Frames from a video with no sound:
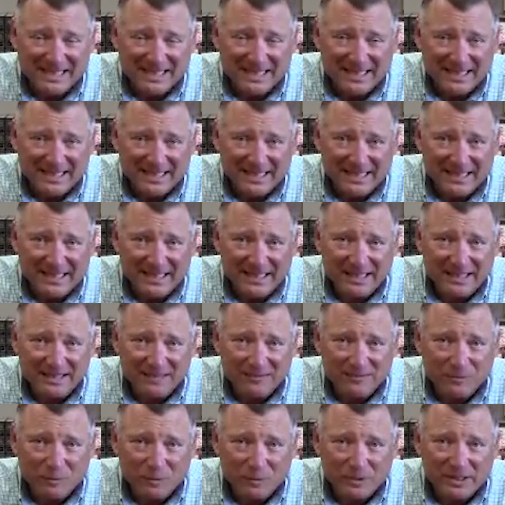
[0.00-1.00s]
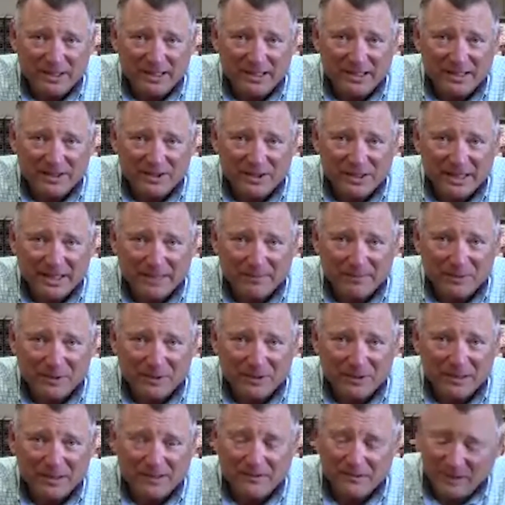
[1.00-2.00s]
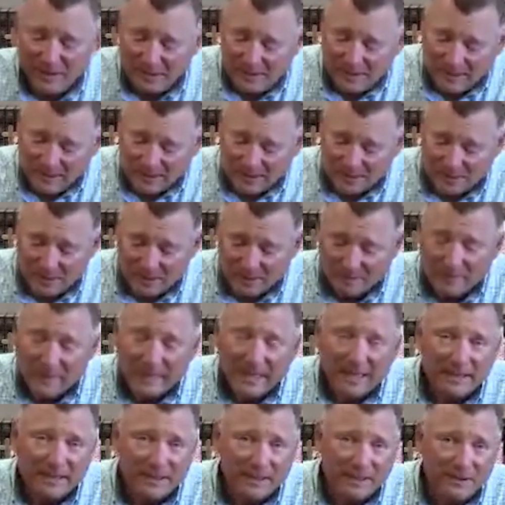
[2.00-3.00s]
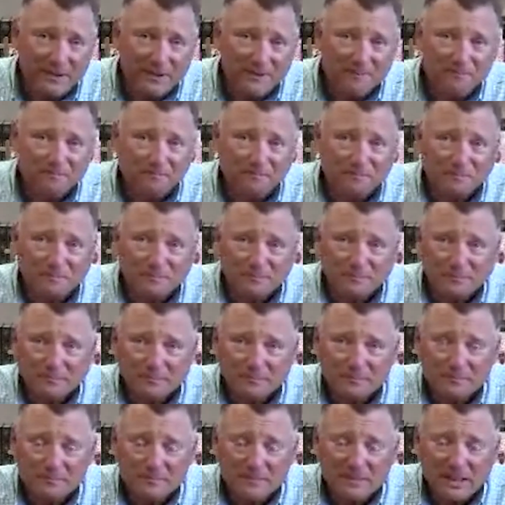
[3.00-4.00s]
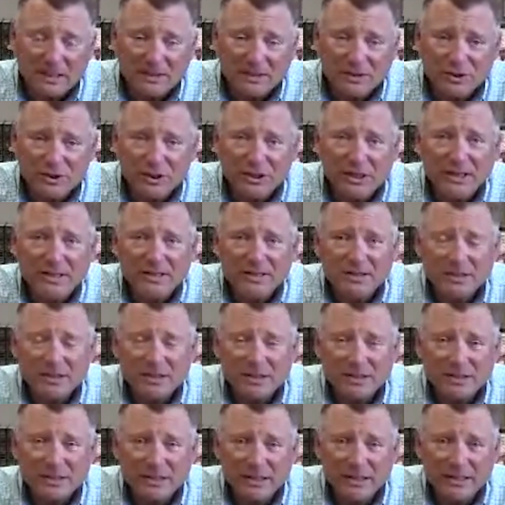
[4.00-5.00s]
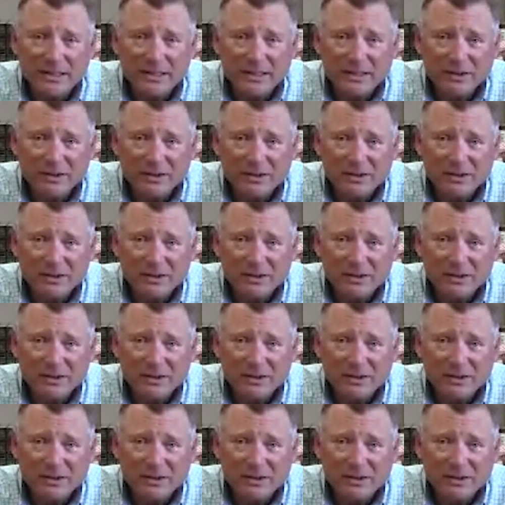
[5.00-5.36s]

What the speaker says: In the 14th chapter of the Gospel of Matthew, Jesus is